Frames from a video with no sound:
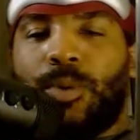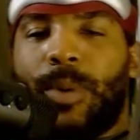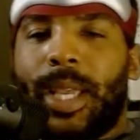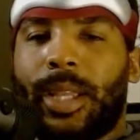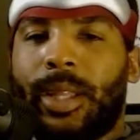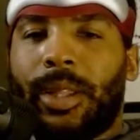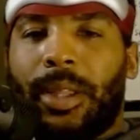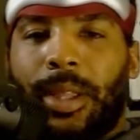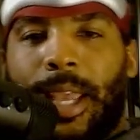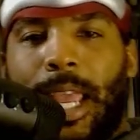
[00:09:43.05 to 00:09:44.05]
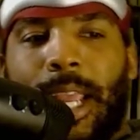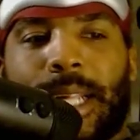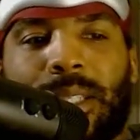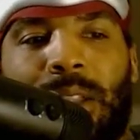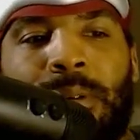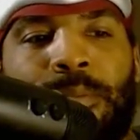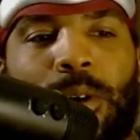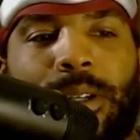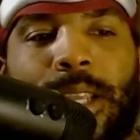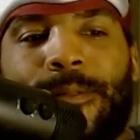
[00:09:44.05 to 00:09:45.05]
week, it gets a little bit
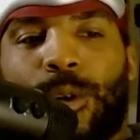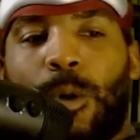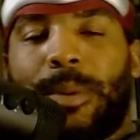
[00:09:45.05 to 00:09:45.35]
more difficult,